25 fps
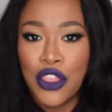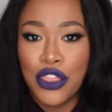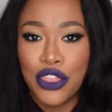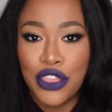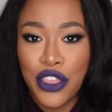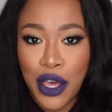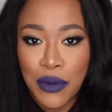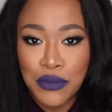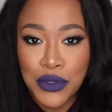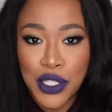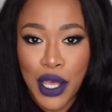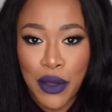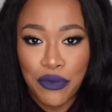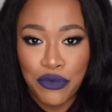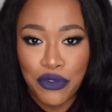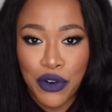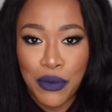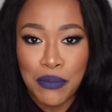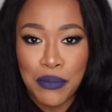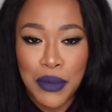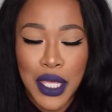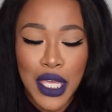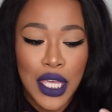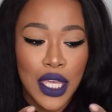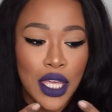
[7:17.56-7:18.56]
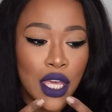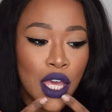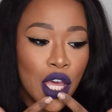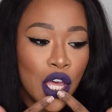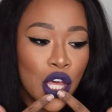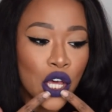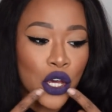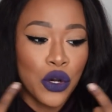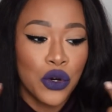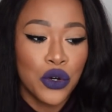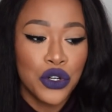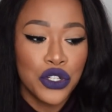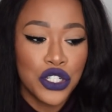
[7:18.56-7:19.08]
Thumbs up from me.
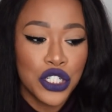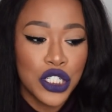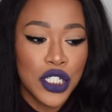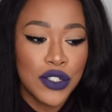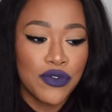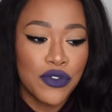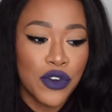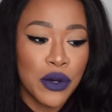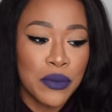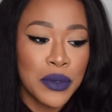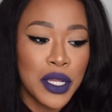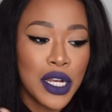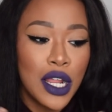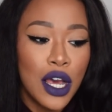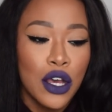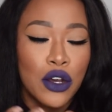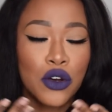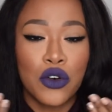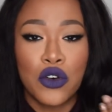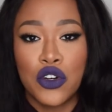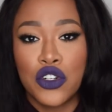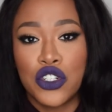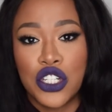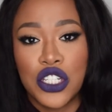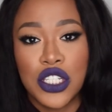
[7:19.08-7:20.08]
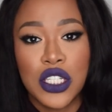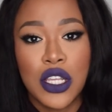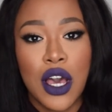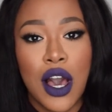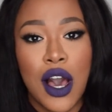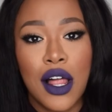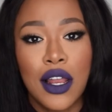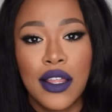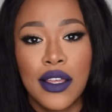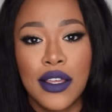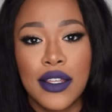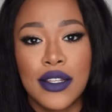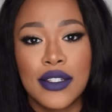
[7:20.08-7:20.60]
Gorgeous formula, gorgeous
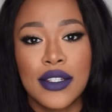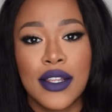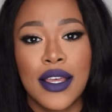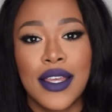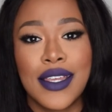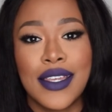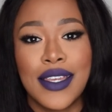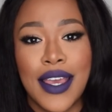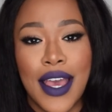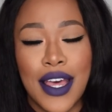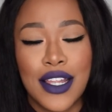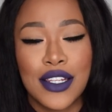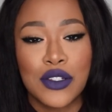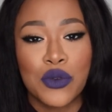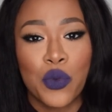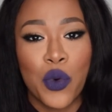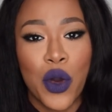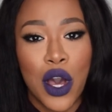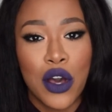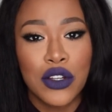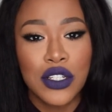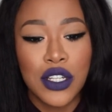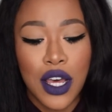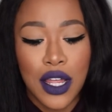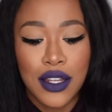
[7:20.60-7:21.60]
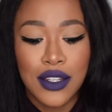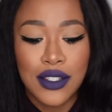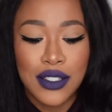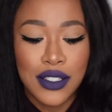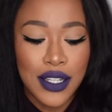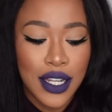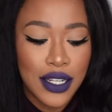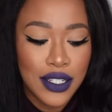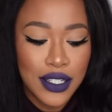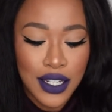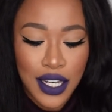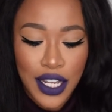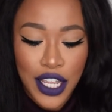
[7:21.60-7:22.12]
colors. Yes, well done,
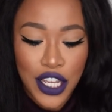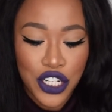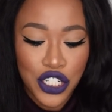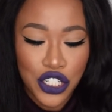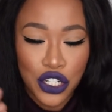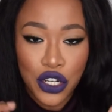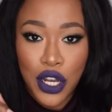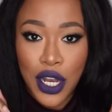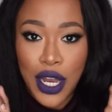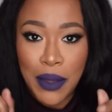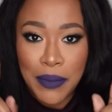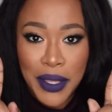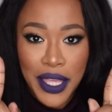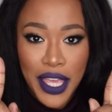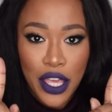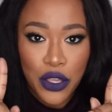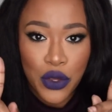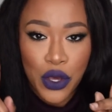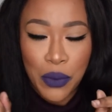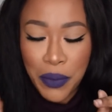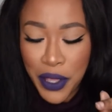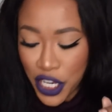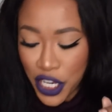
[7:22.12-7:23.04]
Cinderlish. Let me get you a